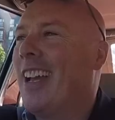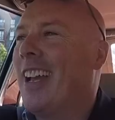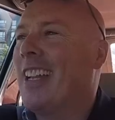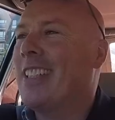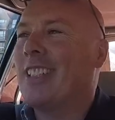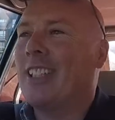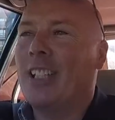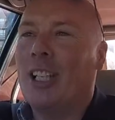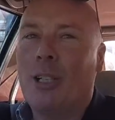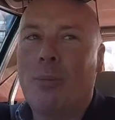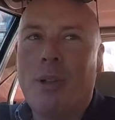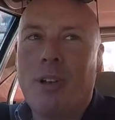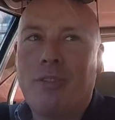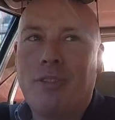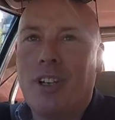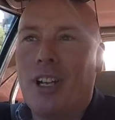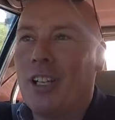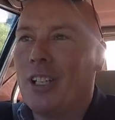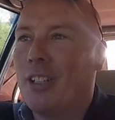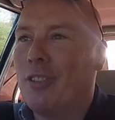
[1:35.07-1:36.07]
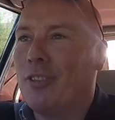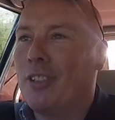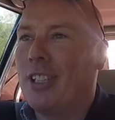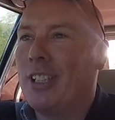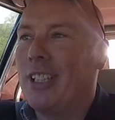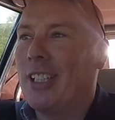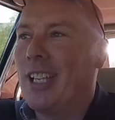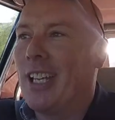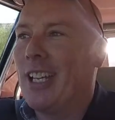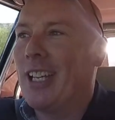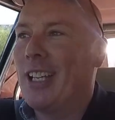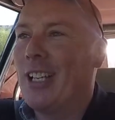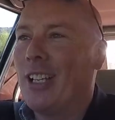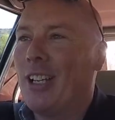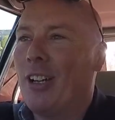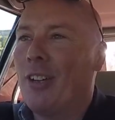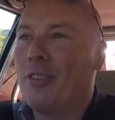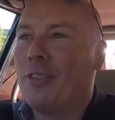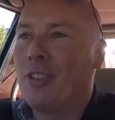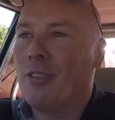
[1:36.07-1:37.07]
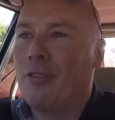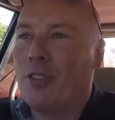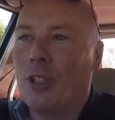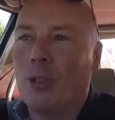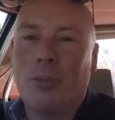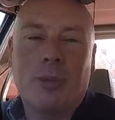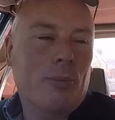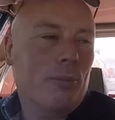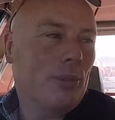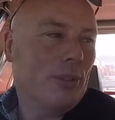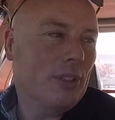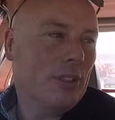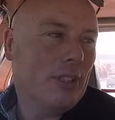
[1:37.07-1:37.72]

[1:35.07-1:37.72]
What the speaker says: is a little bit fond of the fuel pump.